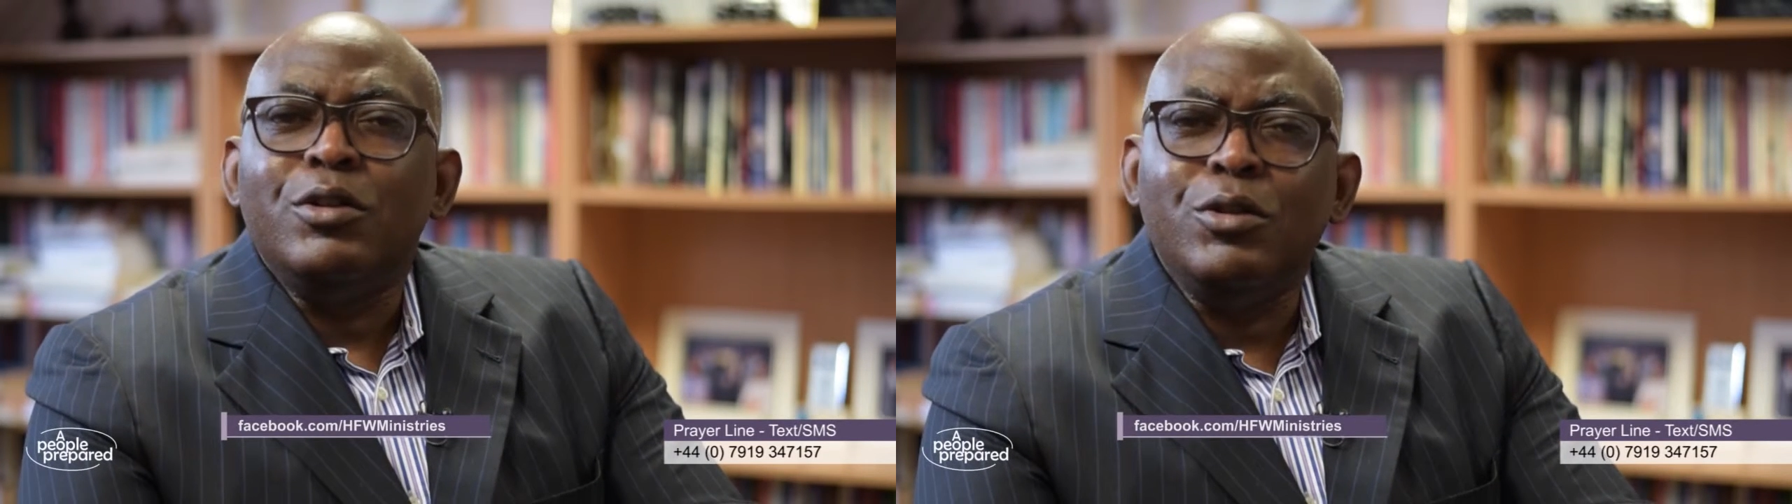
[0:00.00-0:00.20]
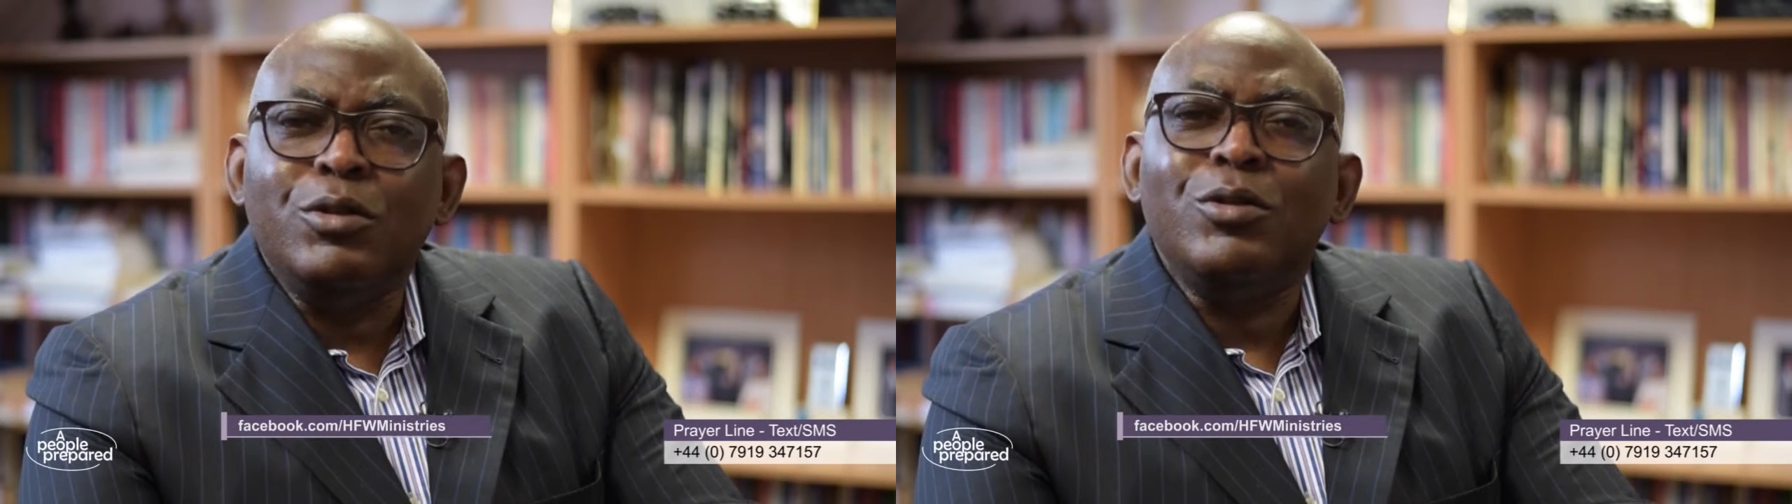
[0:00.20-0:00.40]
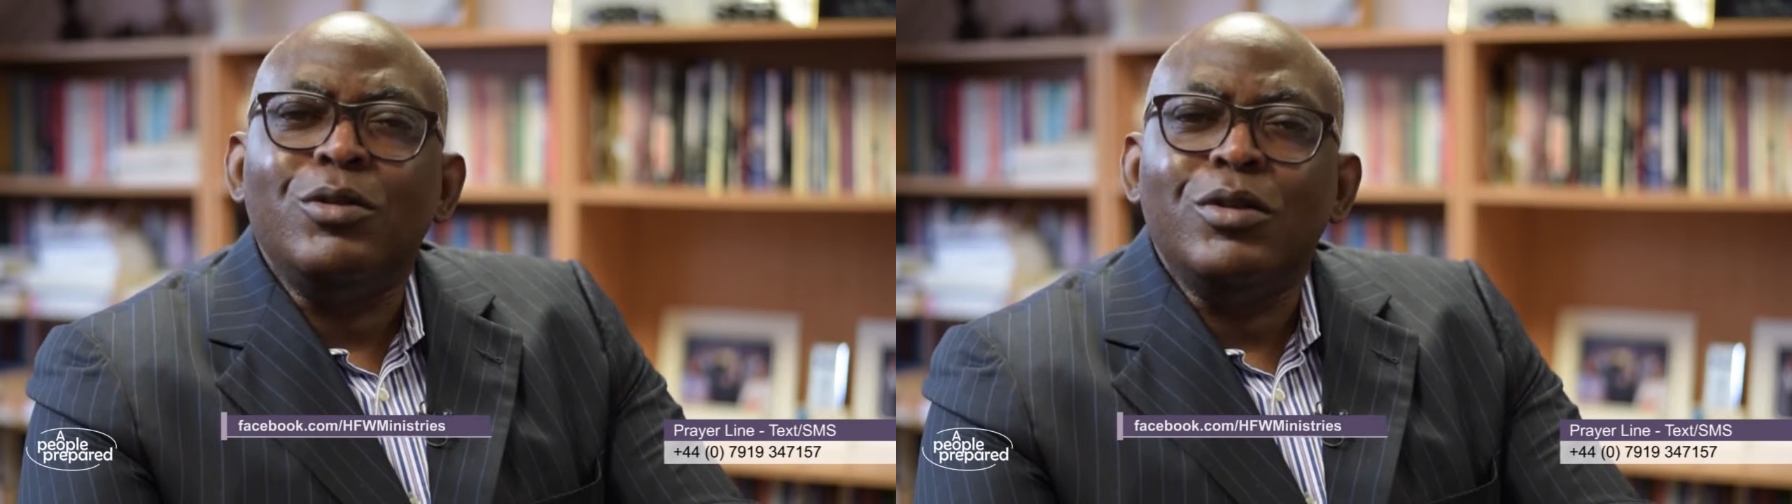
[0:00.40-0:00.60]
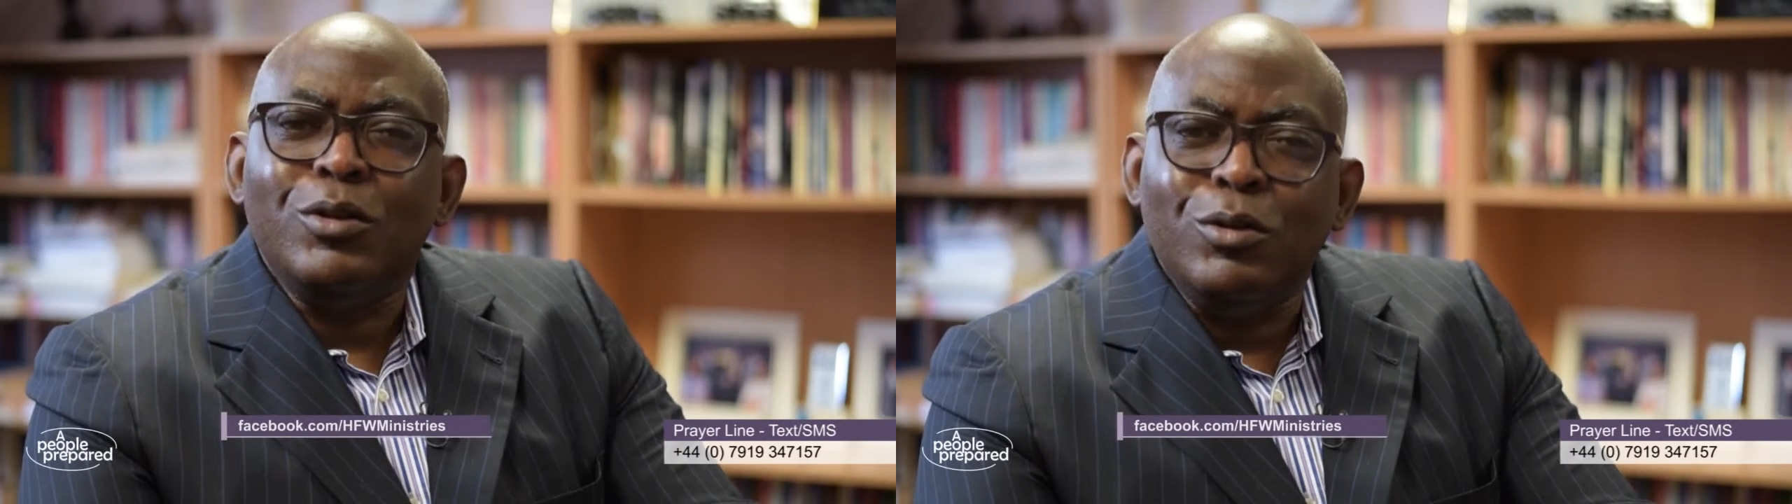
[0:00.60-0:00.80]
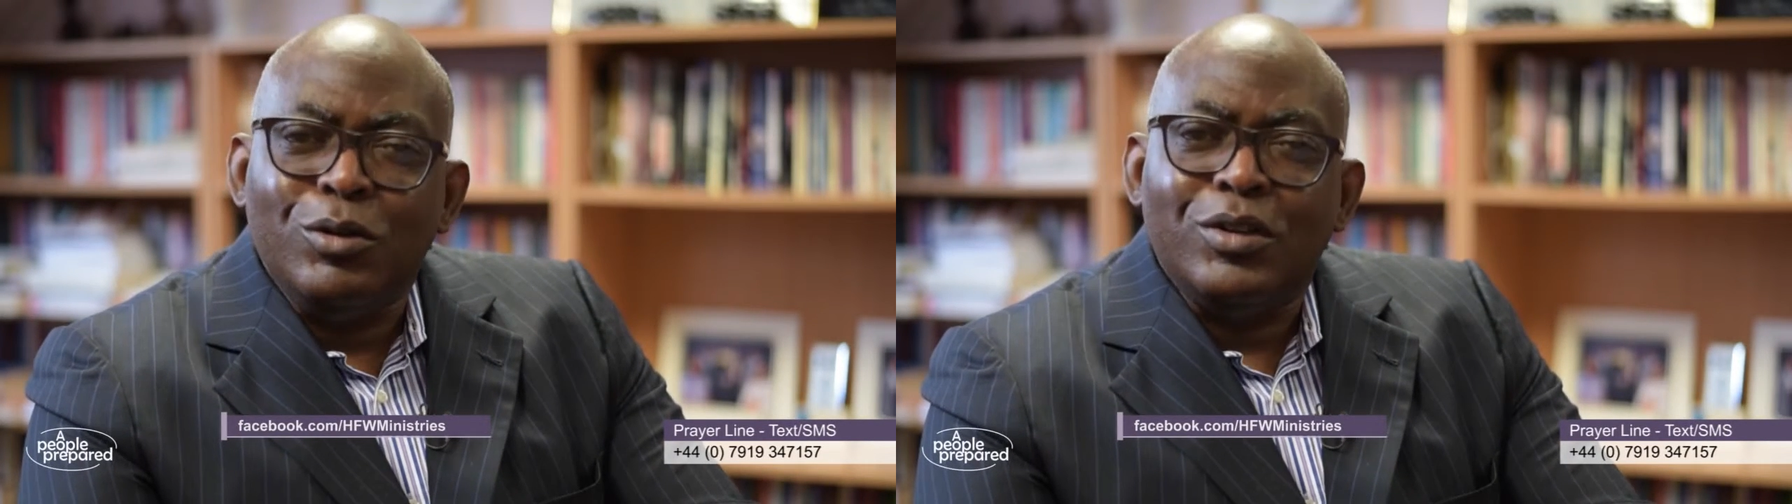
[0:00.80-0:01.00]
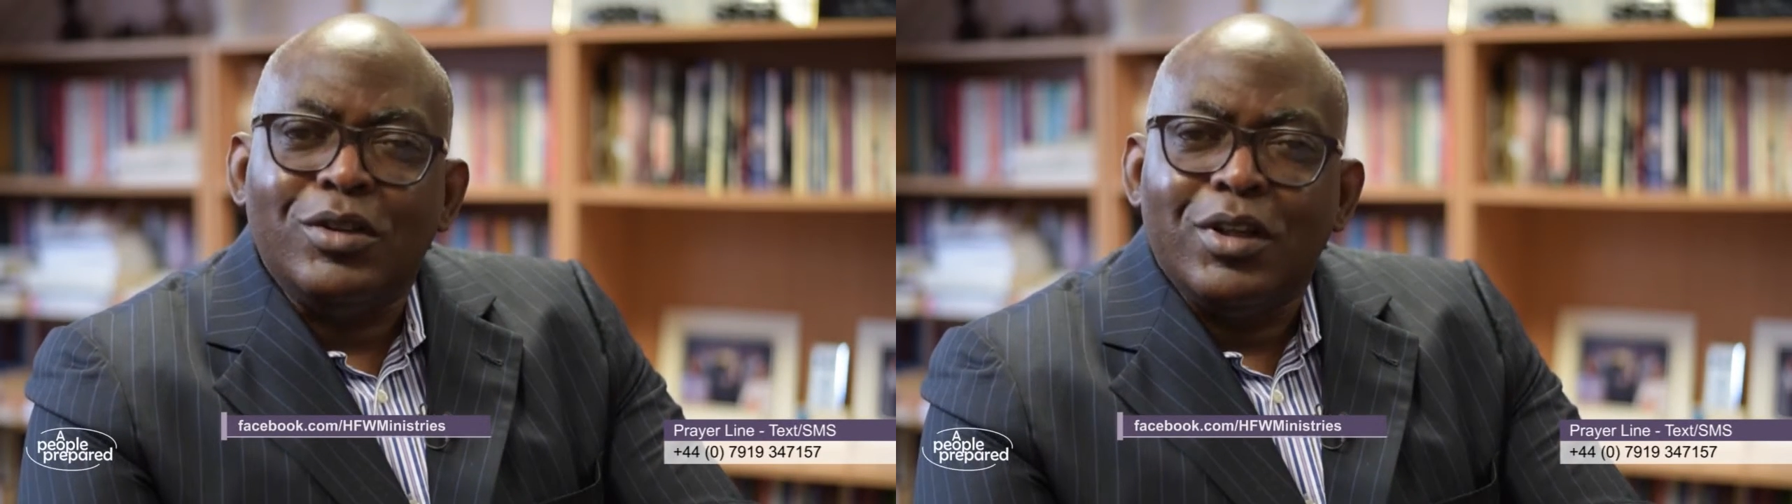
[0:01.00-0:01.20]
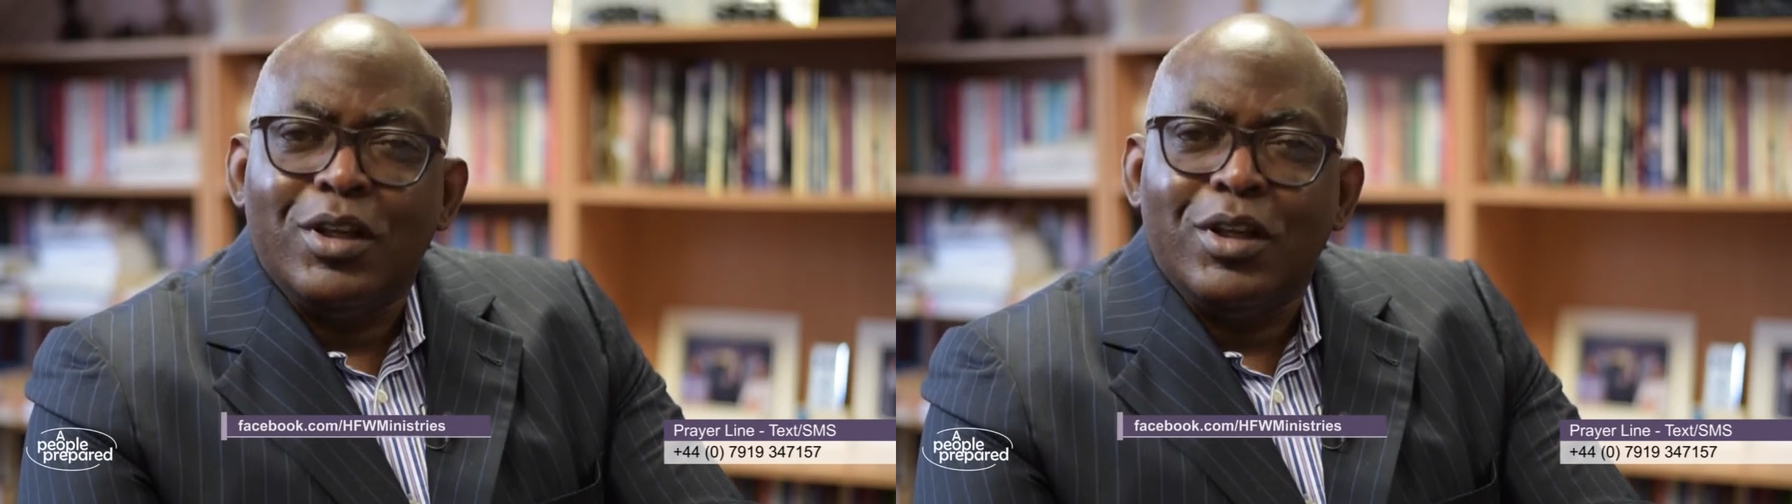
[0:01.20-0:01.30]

Do good